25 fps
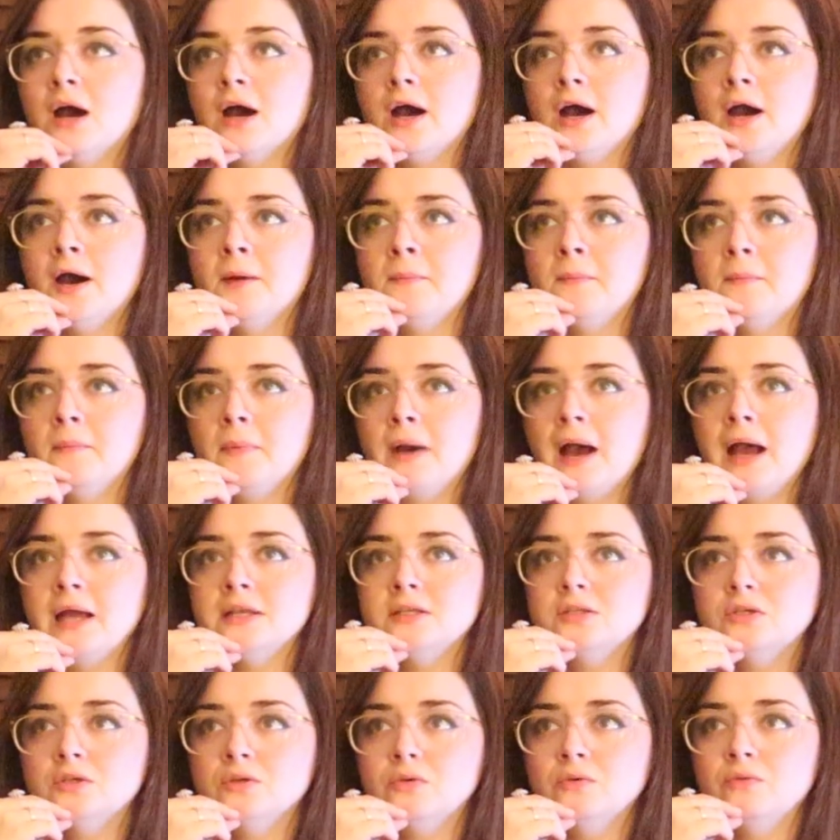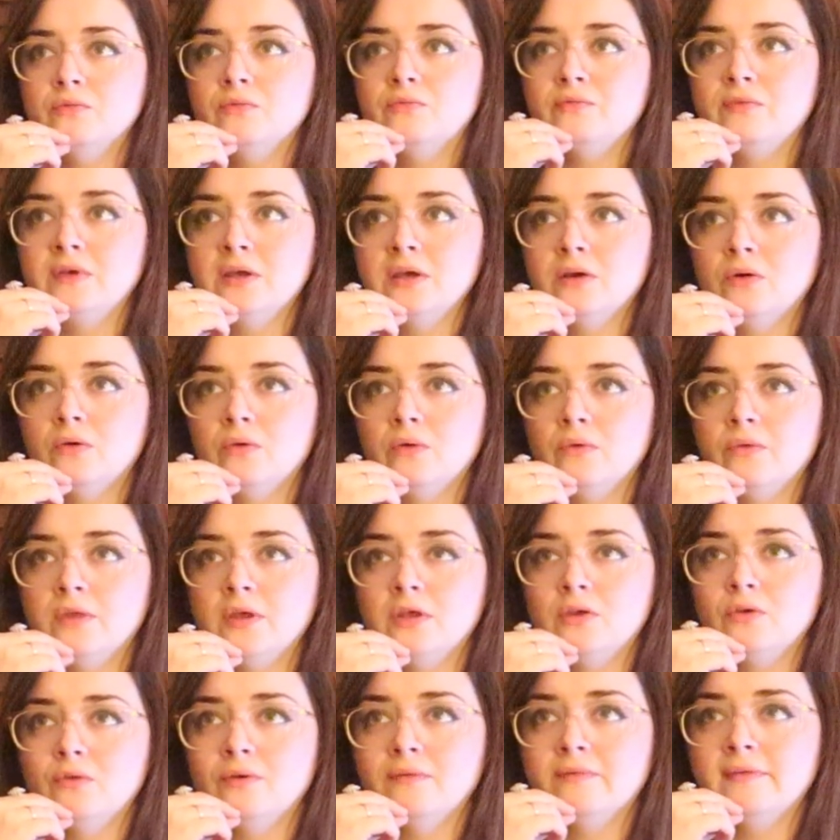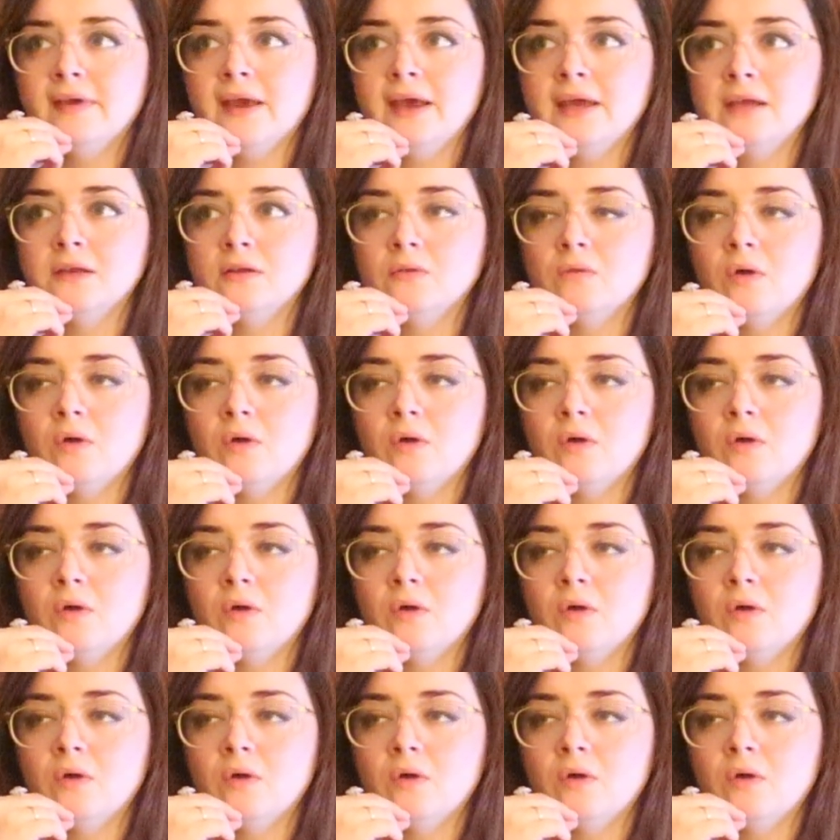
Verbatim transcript: um, I do feel that you have gained